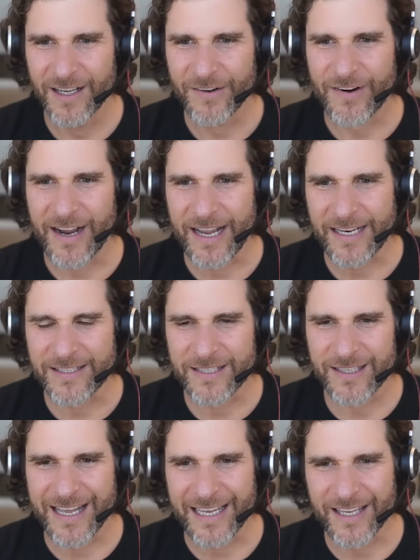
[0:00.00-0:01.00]
right?
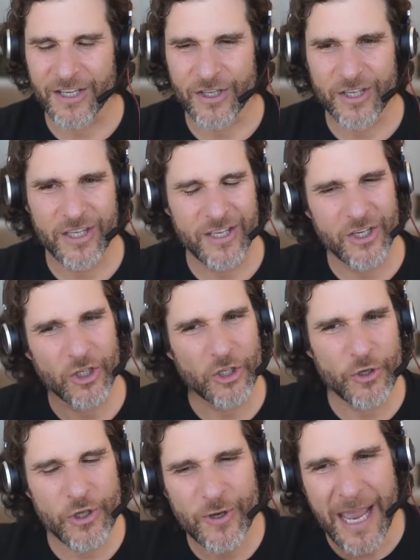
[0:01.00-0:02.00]
Like you
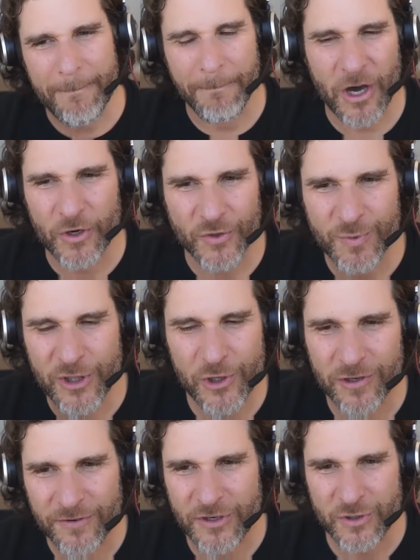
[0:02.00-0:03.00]
you get muddled with
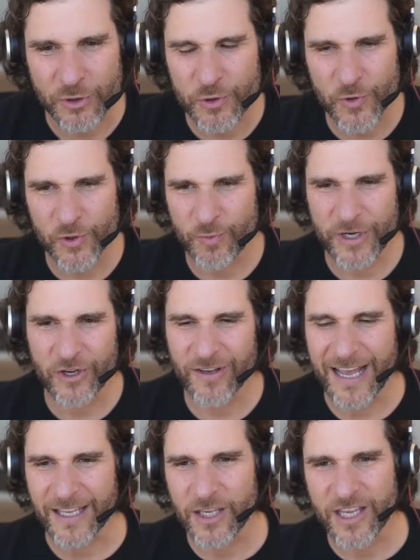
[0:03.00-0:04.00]
universal truth when you
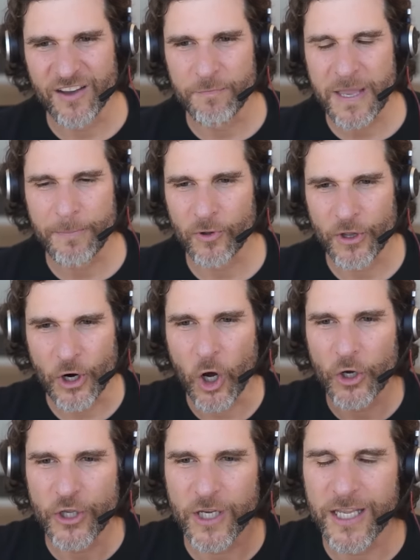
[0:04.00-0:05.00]
like you give people an
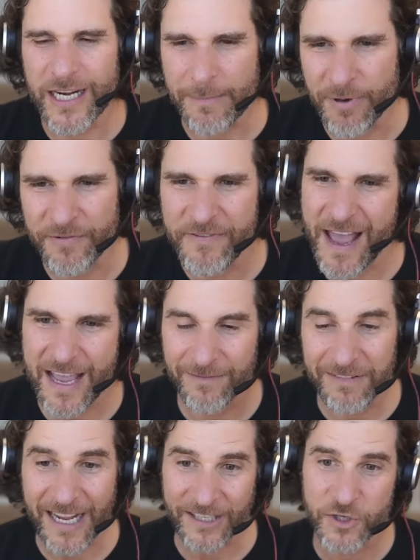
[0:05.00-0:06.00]
all you can eat buffet
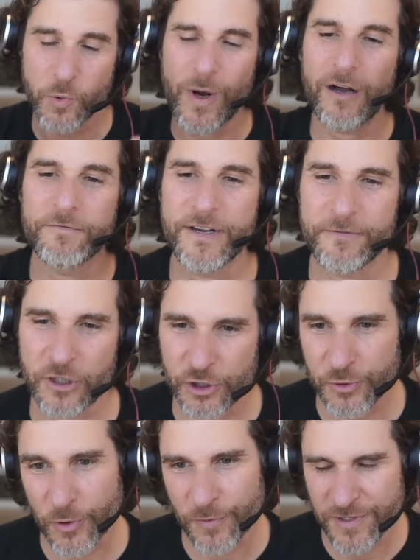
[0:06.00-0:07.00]
of like twelve different
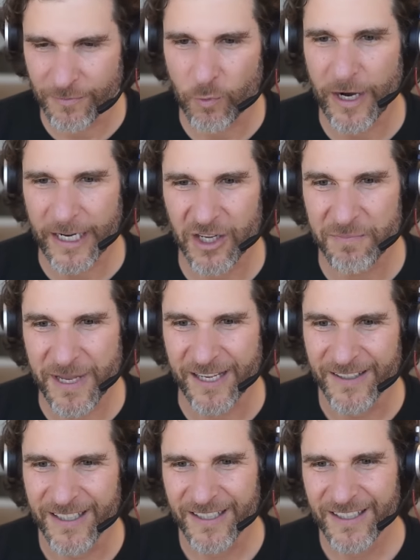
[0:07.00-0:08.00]
truths of what it could be,
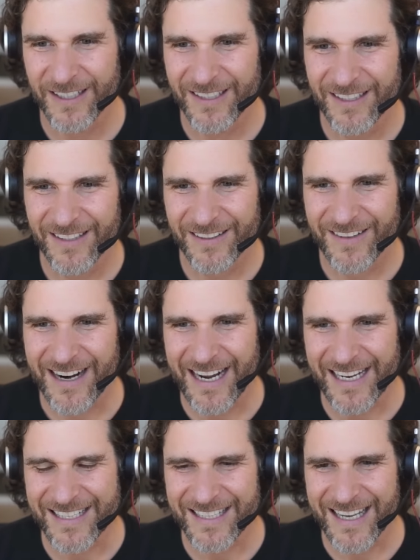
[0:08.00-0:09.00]

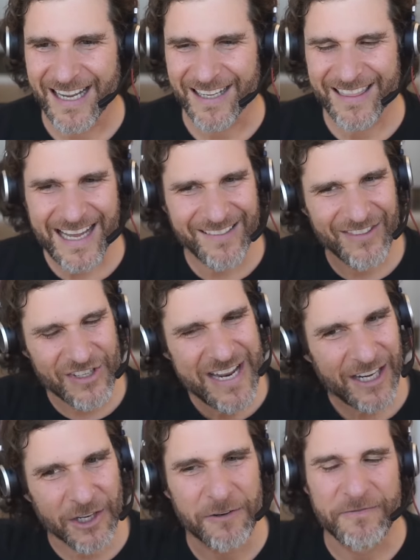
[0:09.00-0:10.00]
right? Like that, there's
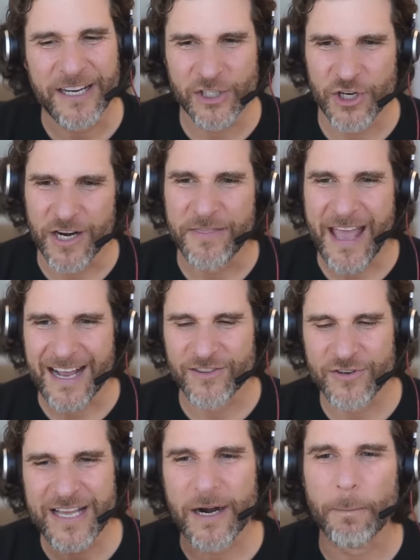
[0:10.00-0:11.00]
not conviction in that.
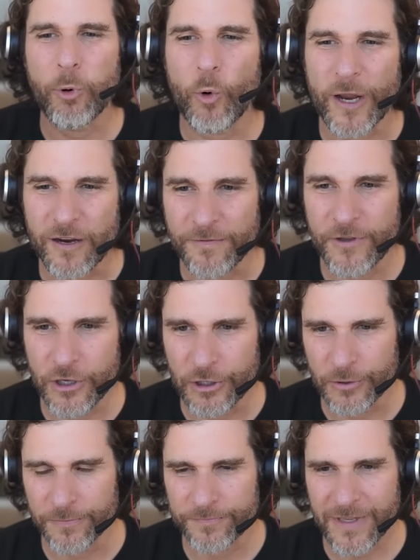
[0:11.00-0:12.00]
There's not a point of
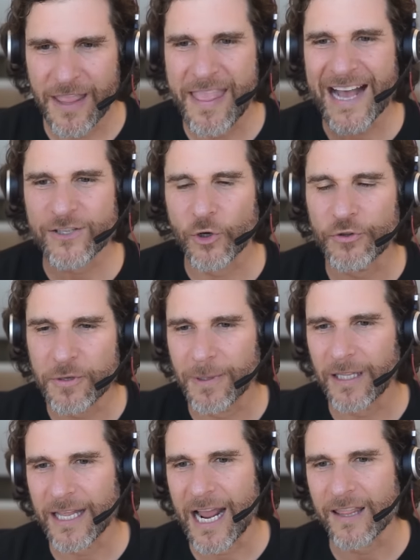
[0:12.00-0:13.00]
view, and that's
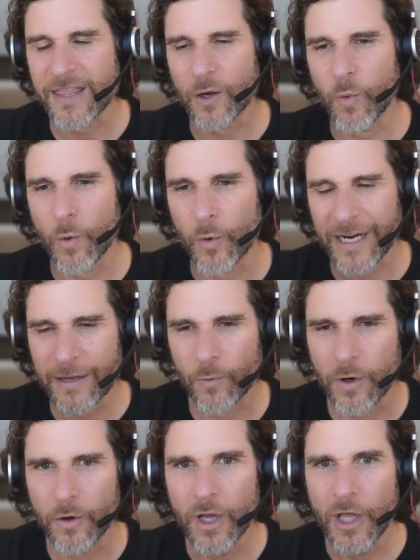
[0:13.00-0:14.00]
ultimately, I think, what we're
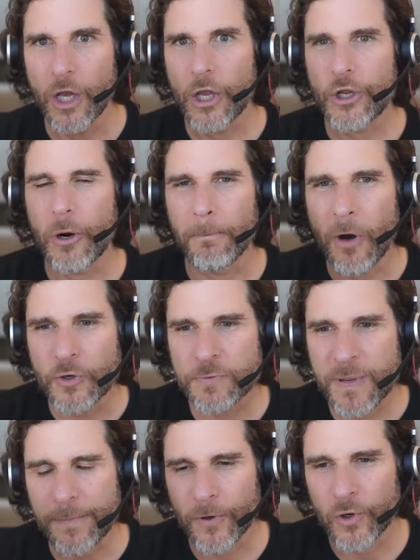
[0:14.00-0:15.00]
what you know most
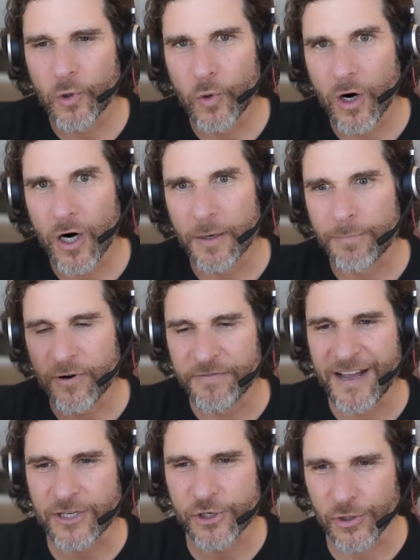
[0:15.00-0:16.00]
people who are in
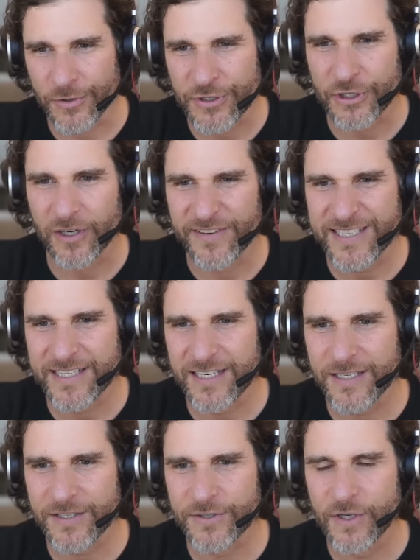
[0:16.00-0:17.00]
professional
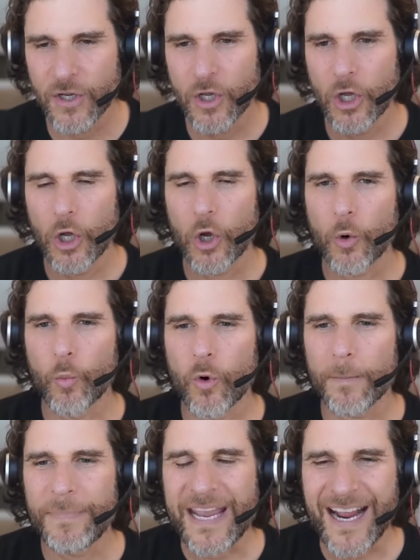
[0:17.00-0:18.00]
services
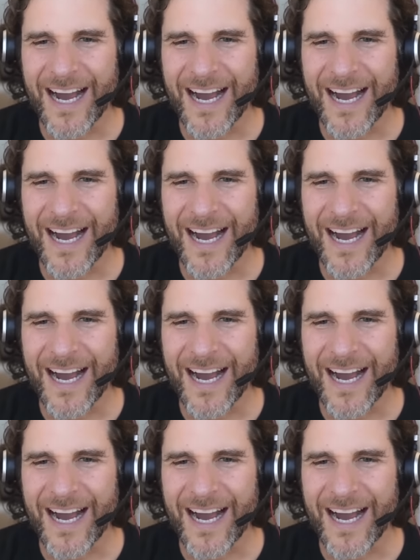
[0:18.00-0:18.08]
we're being